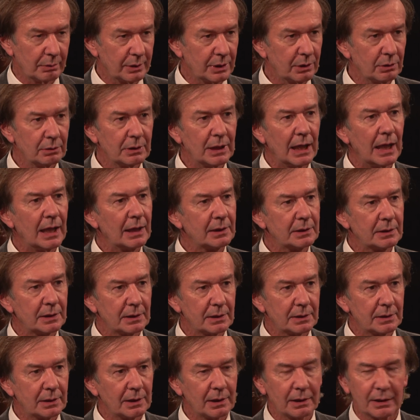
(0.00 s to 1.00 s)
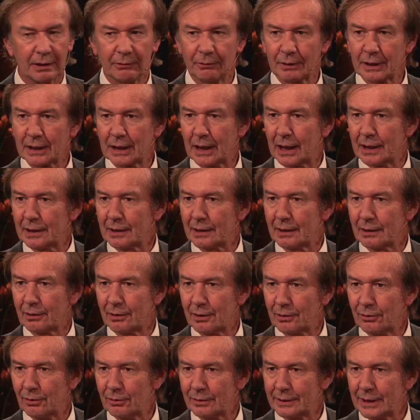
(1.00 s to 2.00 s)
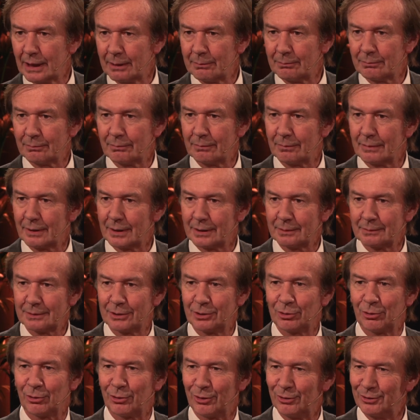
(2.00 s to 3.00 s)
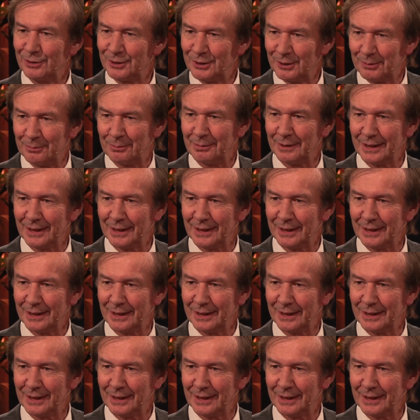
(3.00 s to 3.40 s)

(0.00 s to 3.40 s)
We do that. We kind of call them Toronto